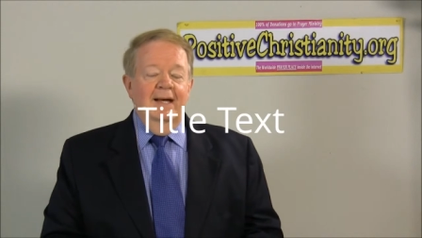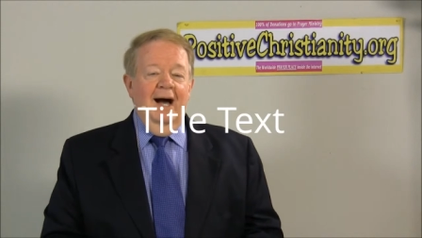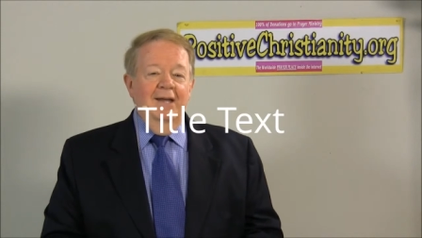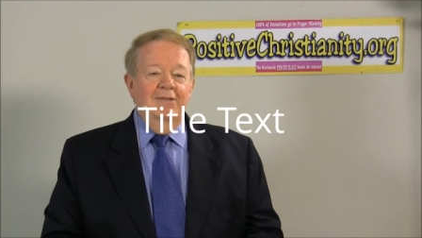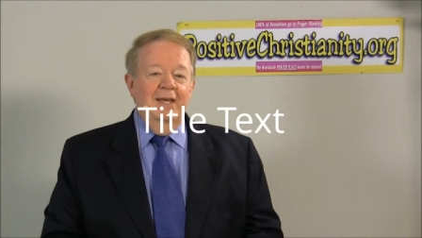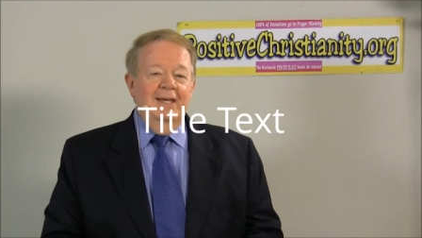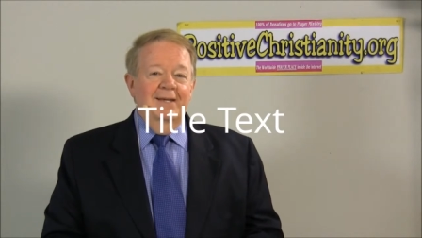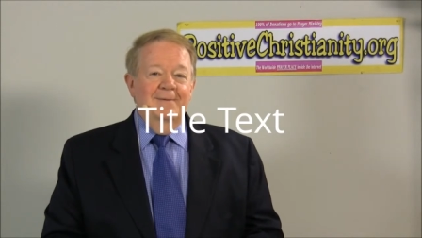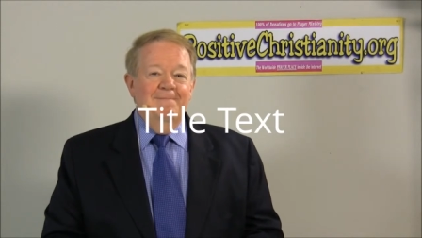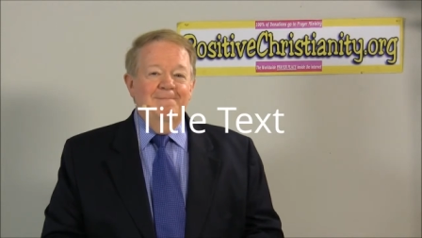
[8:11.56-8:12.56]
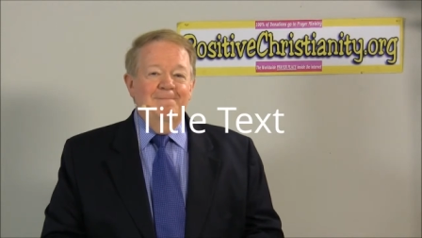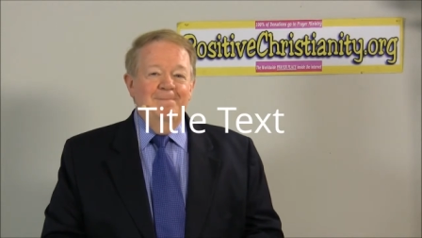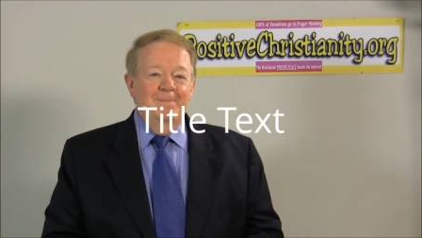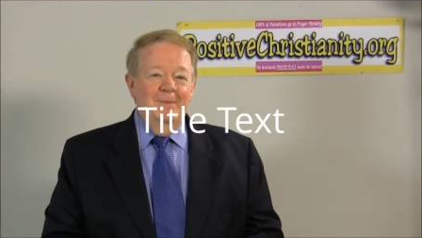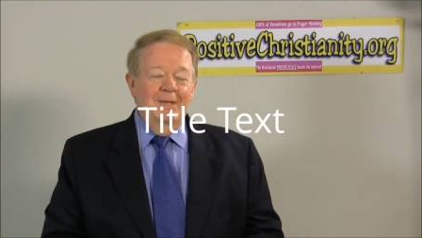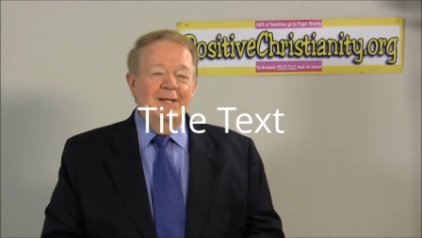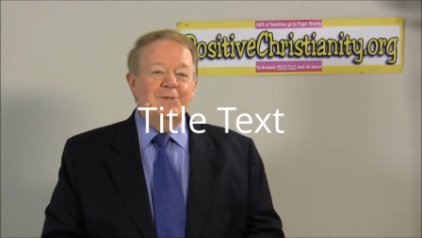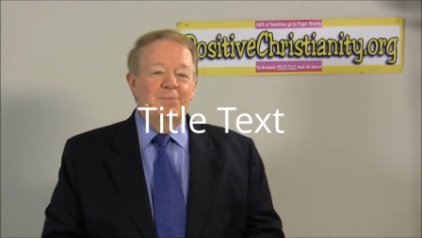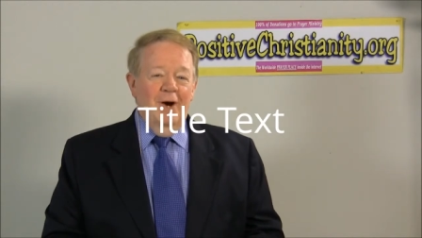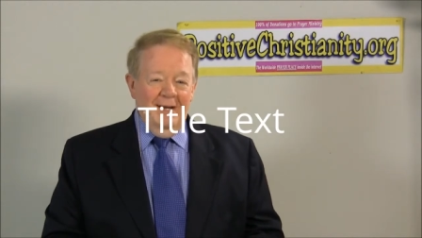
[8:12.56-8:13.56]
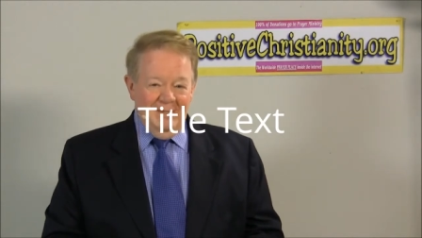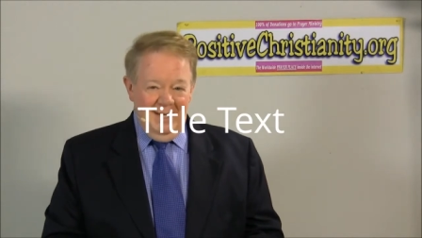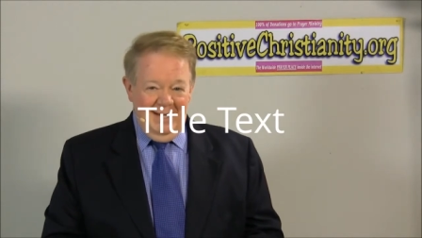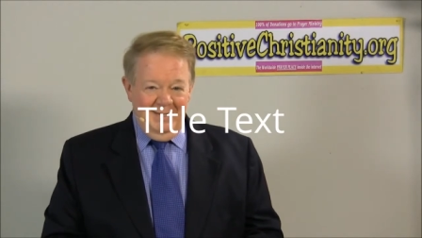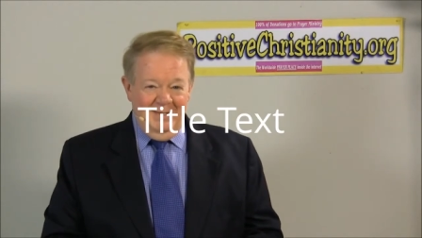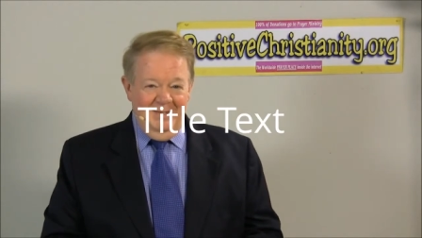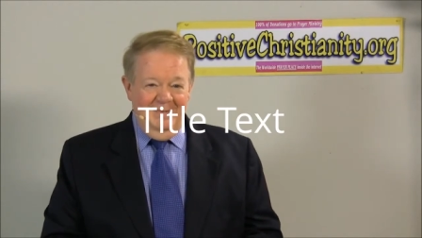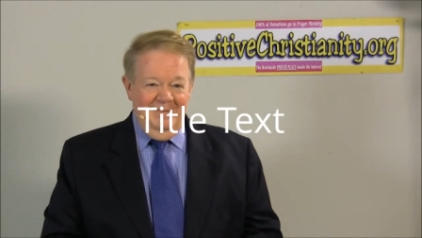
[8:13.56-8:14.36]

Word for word: I think this process